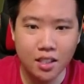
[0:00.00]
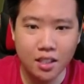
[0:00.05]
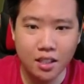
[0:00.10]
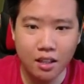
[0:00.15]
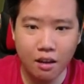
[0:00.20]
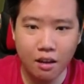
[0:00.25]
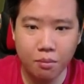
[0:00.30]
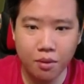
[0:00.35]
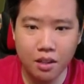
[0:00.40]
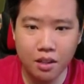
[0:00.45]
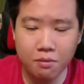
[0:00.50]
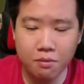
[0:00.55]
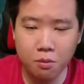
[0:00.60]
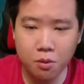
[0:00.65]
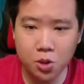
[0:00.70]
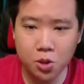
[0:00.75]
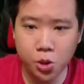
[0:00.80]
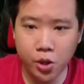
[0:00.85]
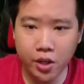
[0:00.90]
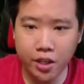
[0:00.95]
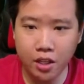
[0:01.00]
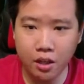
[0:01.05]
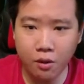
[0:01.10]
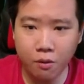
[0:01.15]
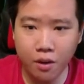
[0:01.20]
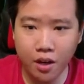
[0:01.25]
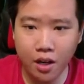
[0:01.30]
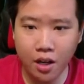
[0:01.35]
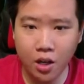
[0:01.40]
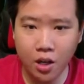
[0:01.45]
I believe we were training
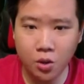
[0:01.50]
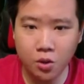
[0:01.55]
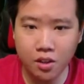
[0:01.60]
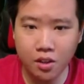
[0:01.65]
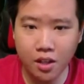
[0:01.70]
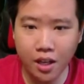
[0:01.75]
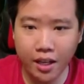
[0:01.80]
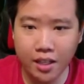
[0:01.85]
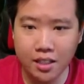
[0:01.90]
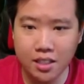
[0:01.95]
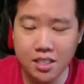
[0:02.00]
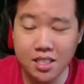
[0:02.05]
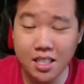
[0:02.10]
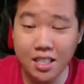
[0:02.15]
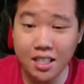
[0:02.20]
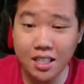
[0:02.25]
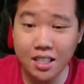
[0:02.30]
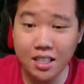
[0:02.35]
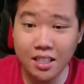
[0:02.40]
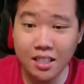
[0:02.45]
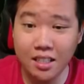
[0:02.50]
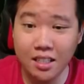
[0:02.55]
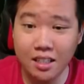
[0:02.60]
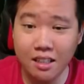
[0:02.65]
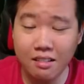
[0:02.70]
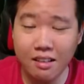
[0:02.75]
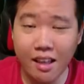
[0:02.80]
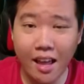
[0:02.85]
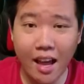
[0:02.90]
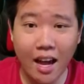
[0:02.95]
around
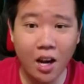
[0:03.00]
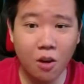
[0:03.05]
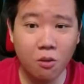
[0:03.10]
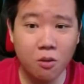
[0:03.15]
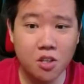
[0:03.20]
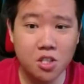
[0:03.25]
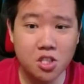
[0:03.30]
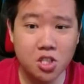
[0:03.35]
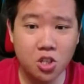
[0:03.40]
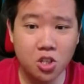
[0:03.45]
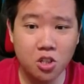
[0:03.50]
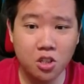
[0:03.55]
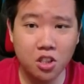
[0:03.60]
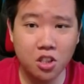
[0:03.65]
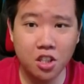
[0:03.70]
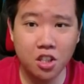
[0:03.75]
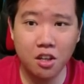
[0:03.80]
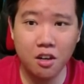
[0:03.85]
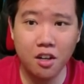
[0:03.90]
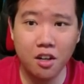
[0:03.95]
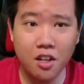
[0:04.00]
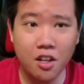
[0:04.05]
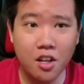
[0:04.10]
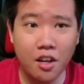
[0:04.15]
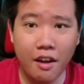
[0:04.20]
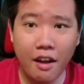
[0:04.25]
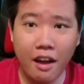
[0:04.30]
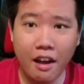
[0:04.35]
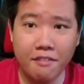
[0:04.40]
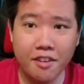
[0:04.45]
19 hours earlier.
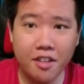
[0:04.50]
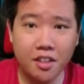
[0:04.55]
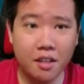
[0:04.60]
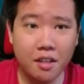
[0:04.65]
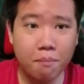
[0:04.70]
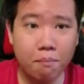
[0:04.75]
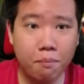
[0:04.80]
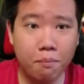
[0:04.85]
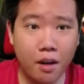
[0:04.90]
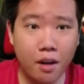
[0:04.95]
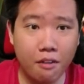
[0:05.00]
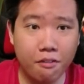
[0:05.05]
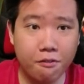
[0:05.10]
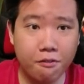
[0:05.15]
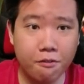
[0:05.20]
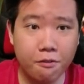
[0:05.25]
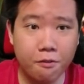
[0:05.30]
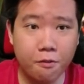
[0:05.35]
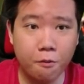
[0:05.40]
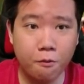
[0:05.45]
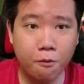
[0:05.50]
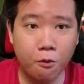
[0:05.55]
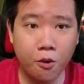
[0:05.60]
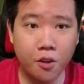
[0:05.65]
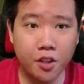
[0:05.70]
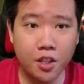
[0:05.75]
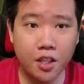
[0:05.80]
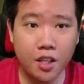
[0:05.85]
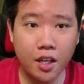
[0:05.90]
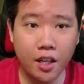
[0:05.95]
Having the buff for
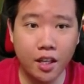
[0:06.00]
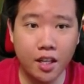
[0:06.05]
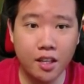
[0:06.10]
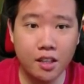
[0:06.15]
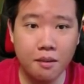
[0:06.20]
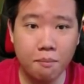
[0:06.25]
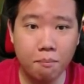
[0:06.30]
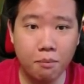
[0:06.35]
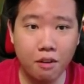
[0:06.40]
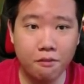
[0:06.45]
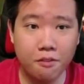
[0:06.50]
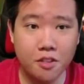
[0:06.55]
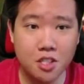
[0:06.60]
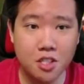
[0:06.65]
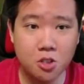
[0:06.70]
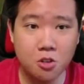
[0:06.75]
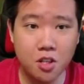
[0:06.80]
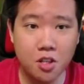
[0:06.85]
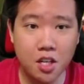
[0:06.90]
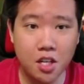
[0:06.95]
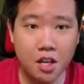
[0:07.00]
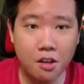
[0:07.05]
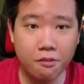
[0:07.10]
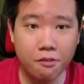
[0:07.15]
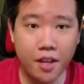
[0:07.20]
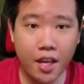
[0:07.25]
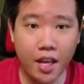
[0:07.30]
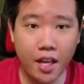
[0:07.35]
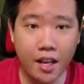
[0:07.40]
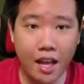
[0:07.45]
the kingdom buff is good enough,
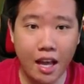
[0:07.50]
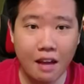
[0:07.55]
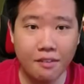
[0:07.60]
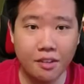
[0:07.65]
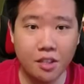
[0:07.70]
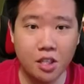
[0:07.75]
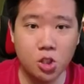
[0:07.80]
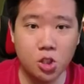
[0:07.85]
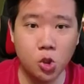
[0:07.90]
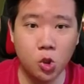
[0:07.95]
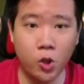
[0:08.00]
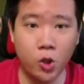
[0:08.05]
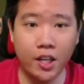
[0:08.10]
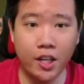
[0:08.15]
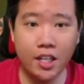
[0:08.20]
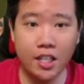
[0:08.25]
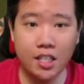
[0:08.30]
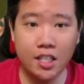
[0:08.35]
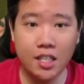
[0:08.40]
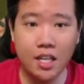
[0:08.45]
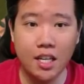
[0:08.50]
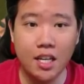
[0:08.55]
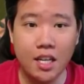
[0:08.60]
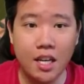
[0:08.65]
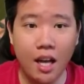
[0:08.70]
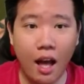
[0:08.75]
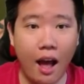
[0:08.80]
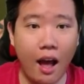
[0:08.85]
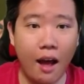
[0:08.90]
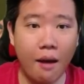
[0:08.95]
and having the training
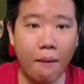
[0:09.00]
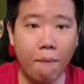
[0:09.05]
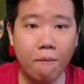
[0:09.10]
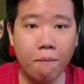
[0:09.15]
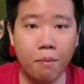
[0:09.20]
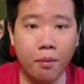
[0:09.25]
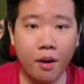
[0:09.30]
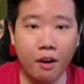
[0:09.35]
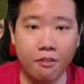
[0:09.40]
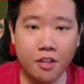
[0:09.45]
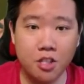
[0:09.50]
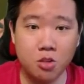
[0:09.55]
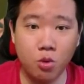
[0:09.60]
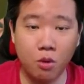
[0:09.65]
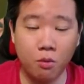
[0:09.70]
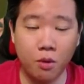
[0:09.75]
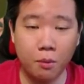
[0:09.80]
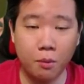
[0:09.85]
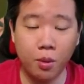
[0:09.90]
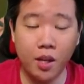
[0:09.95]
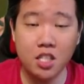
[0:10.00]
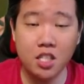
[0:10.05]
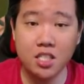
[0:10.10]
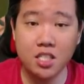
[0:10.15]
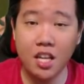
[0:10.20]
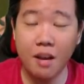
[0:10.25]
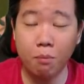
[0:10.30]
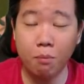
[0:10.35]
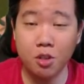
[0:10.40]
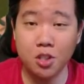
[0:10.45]
buff as well, but plus
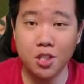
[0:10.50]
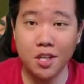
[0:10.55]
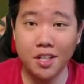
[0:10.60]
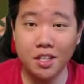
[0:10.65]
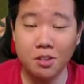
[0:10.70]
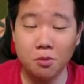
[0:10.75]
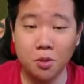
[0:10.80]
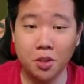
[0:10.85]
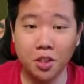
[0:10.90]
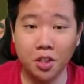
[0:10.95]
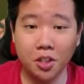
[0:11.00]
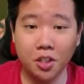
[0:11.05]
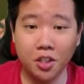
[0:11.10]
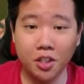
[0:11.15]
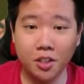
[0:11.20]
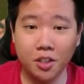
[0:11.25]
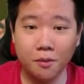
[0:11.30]
10% is really good.